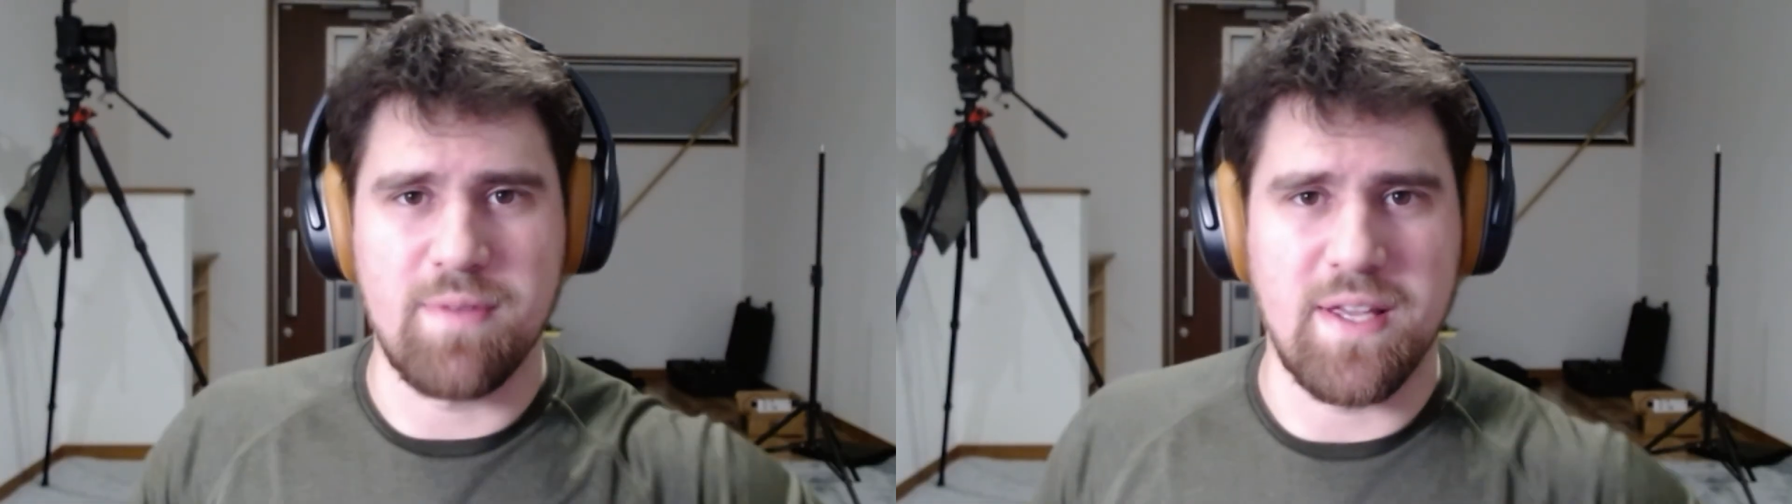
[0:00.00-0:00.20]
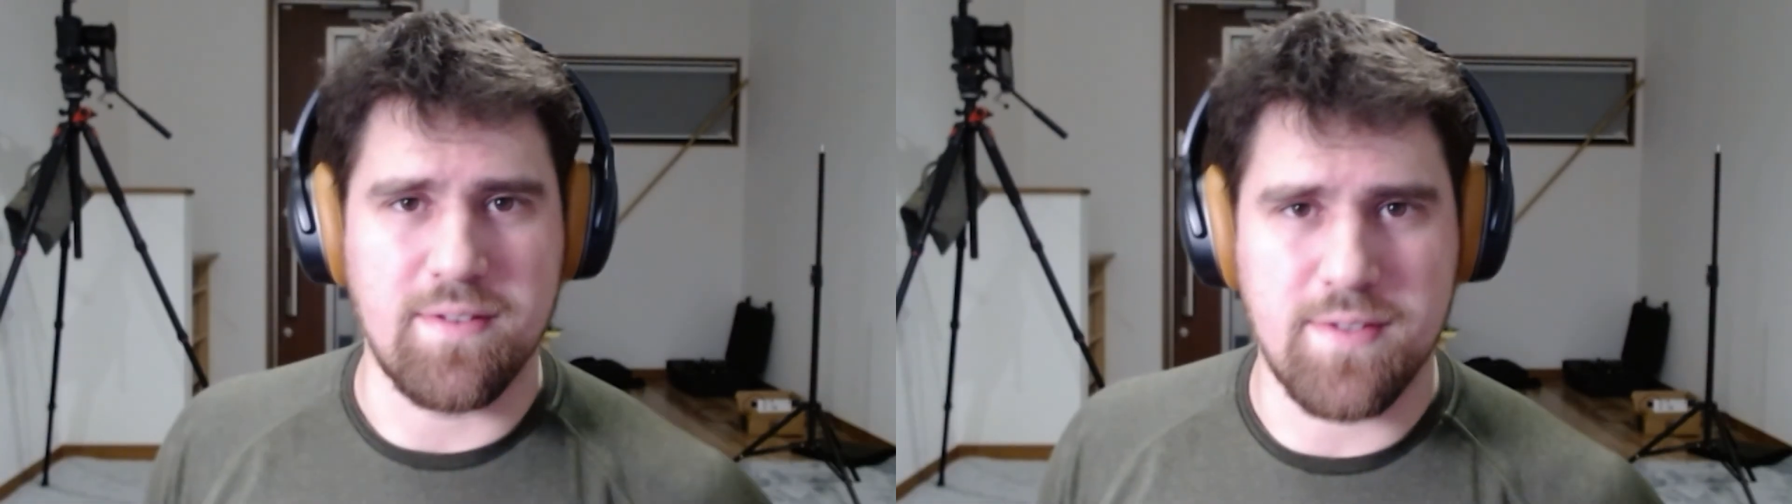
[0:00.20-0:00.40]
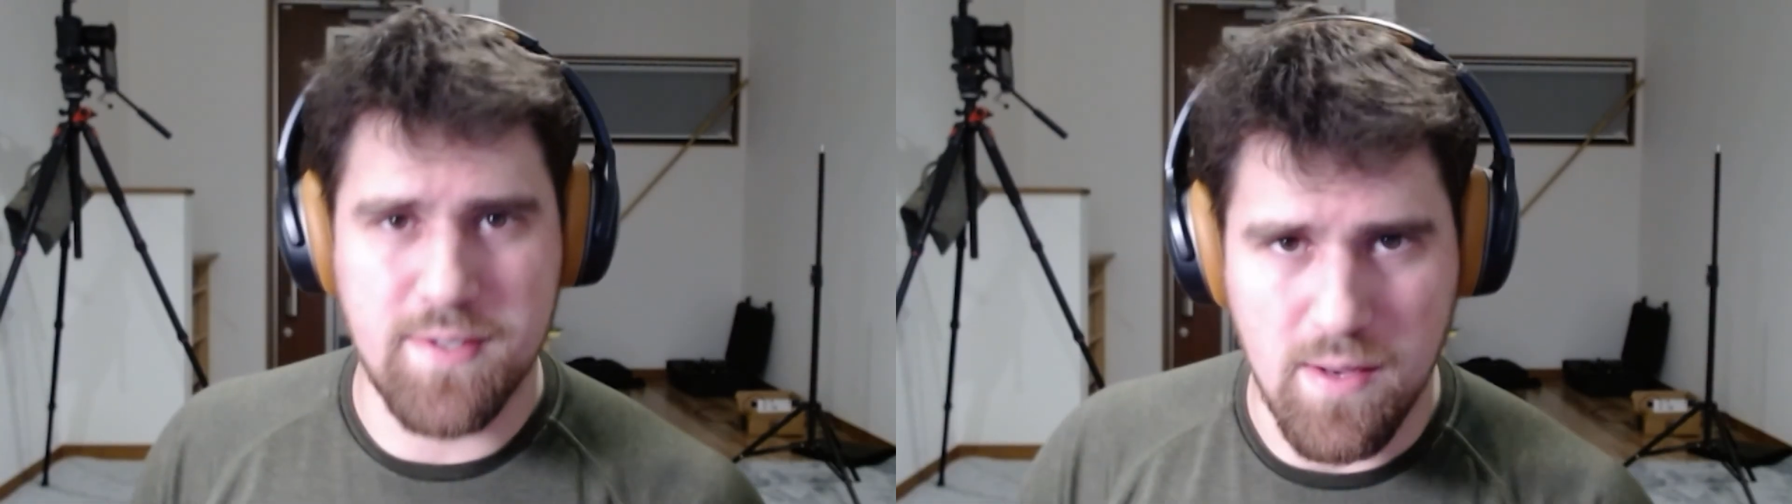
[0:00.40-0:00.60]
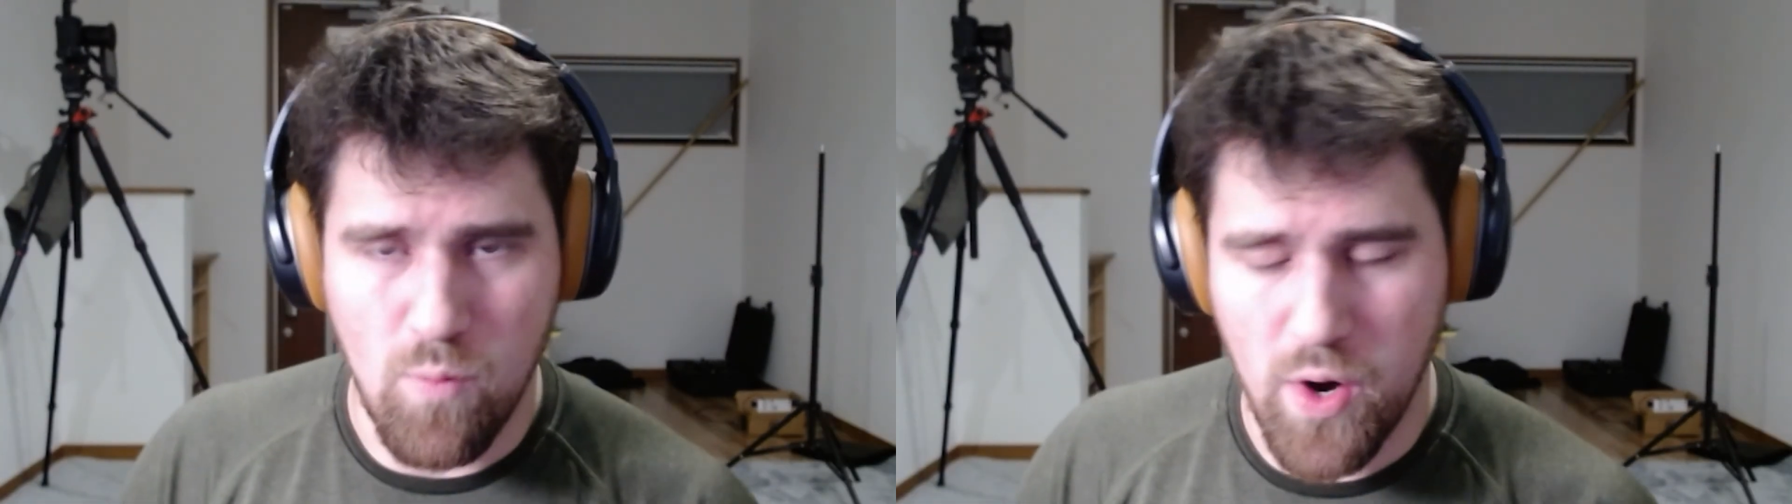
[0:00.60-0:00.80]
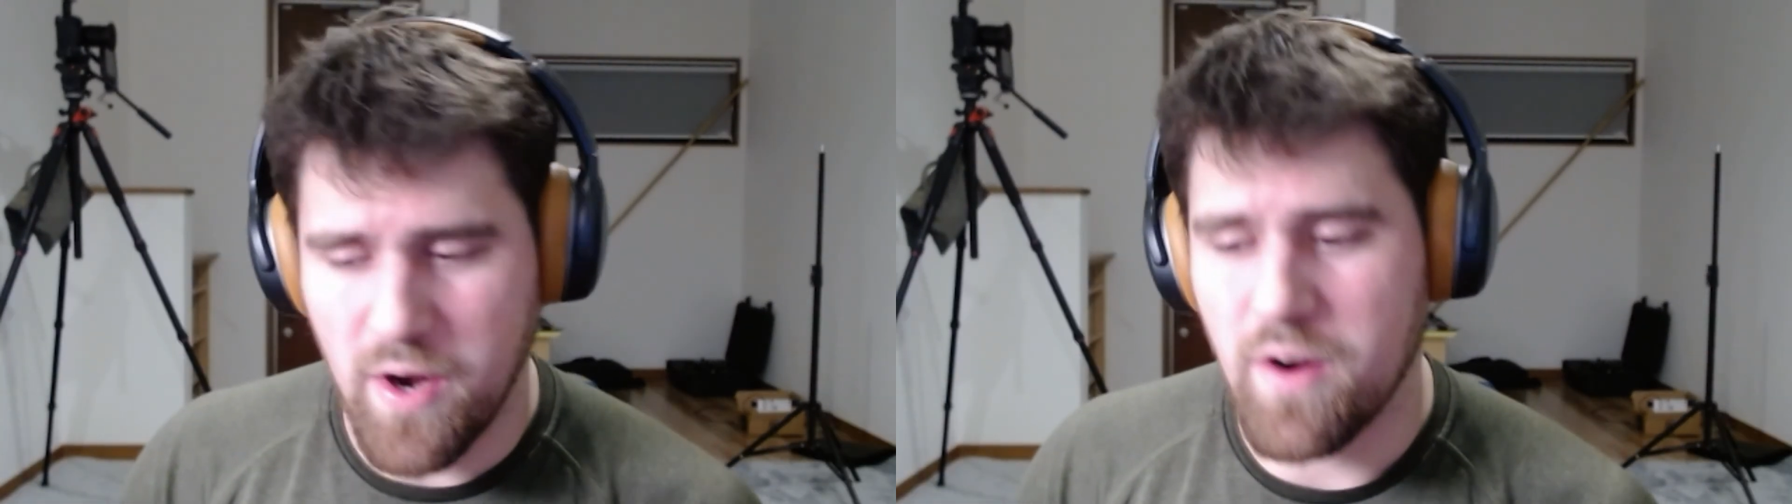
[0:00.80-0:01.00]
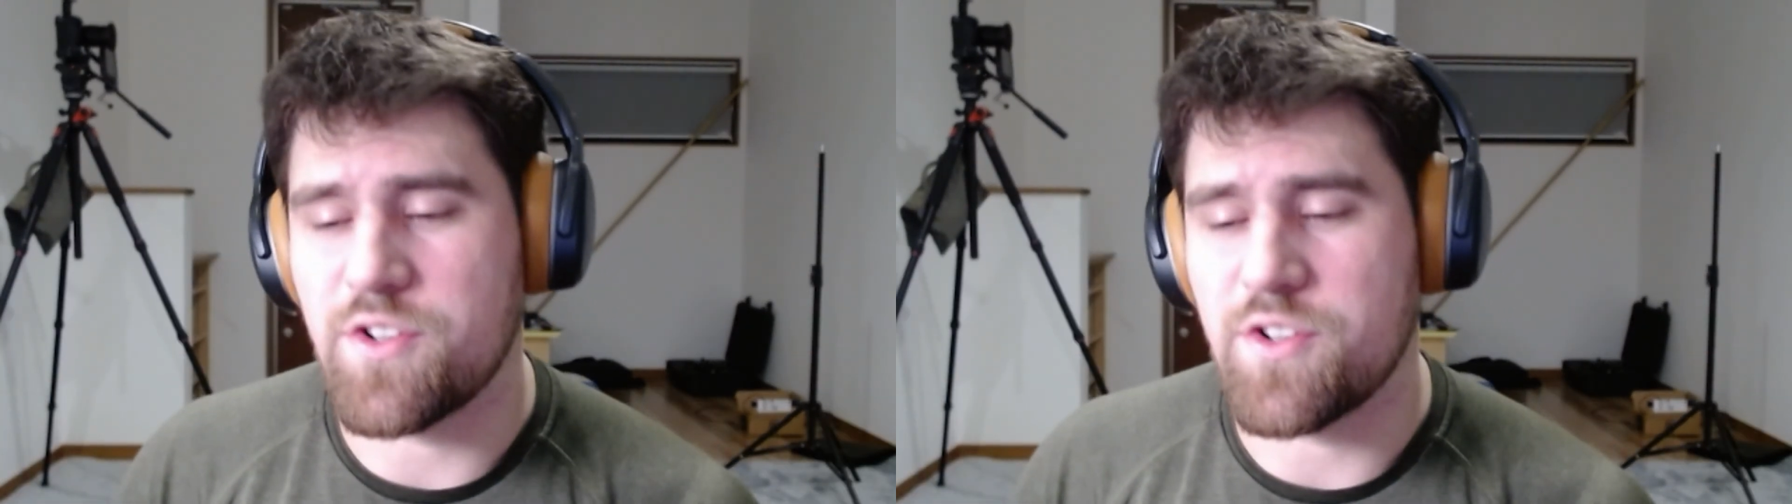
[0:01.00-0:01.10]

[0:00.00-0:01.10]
me somewhere.